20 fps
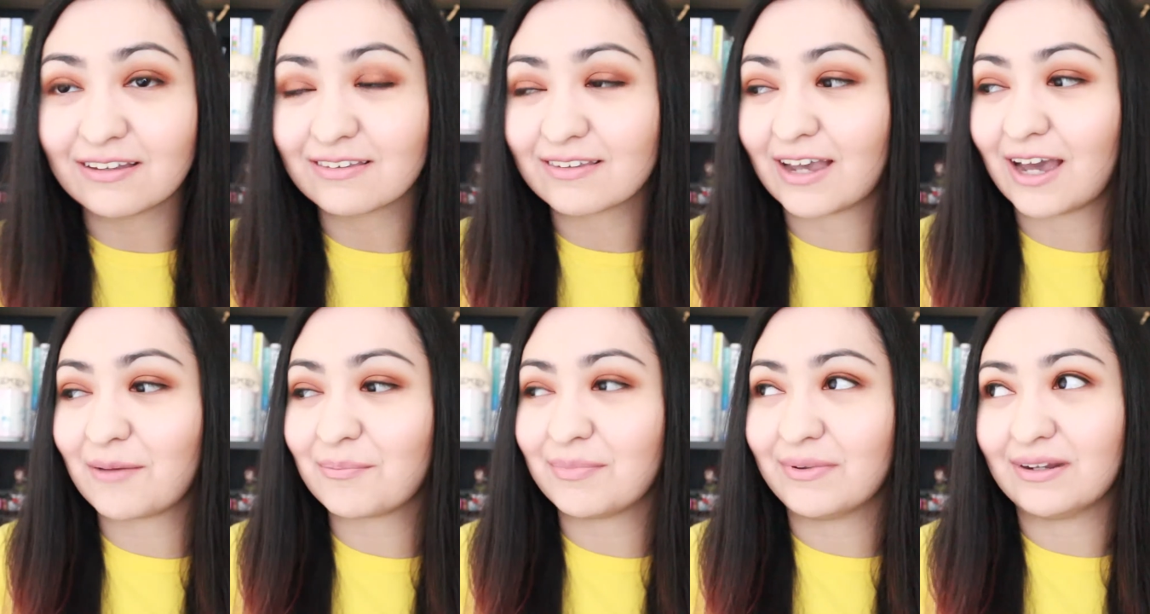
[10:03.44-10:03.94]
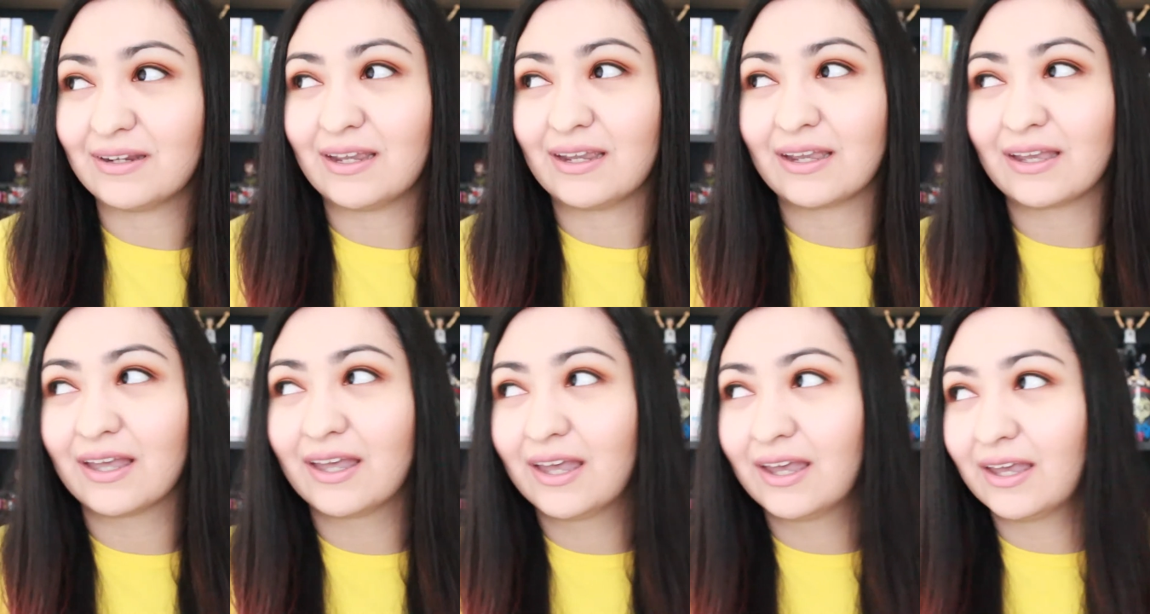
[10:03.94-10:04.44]
is
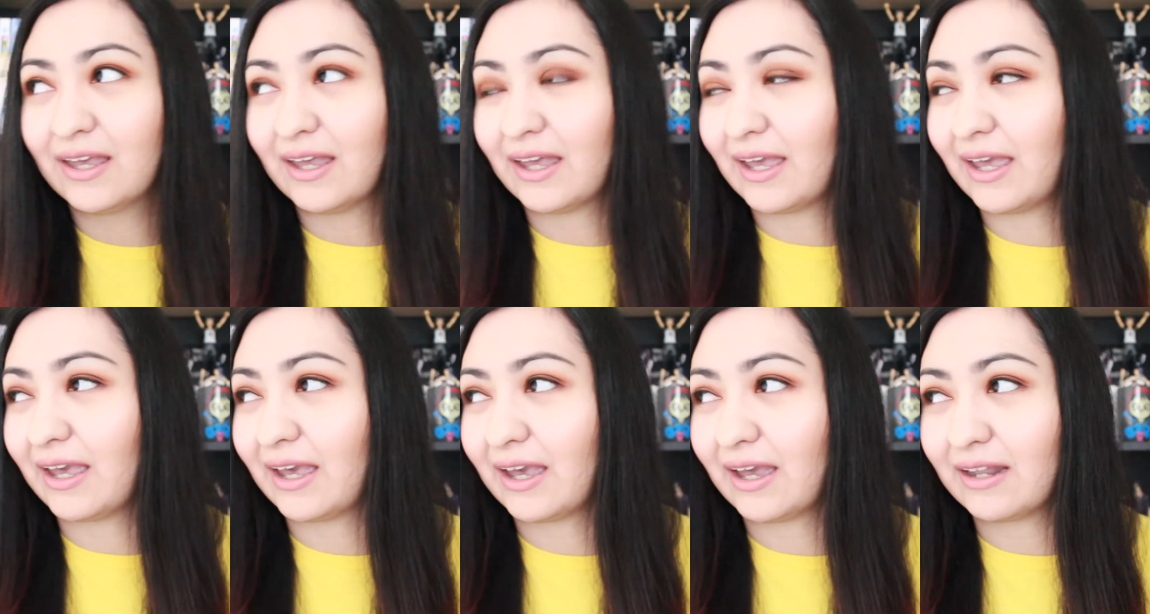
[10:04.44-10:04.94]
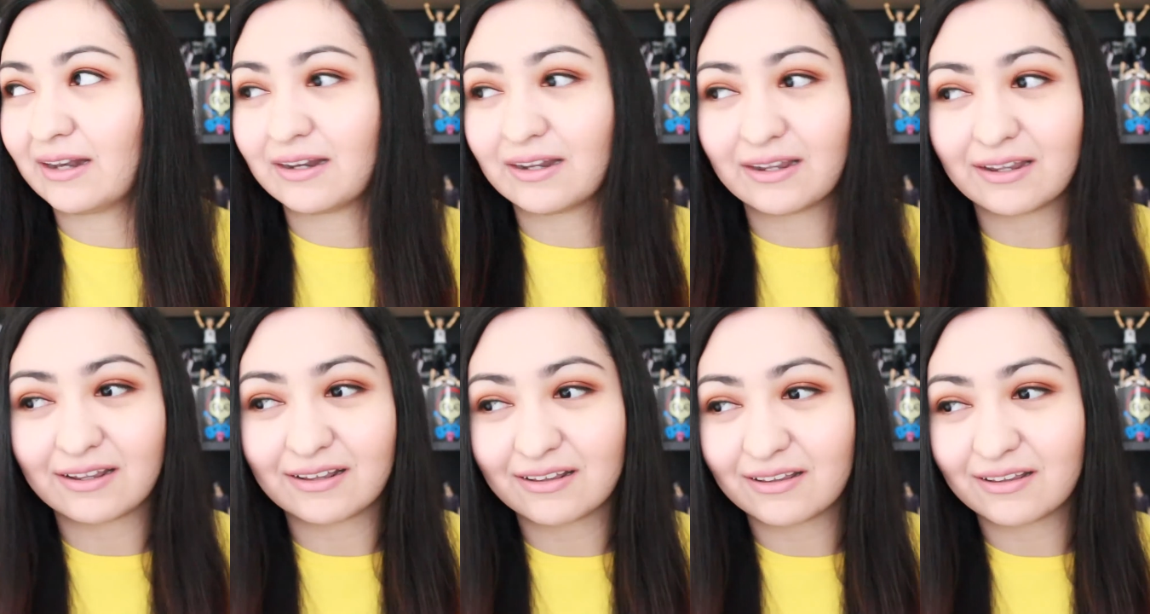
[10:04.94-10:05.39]
happening, and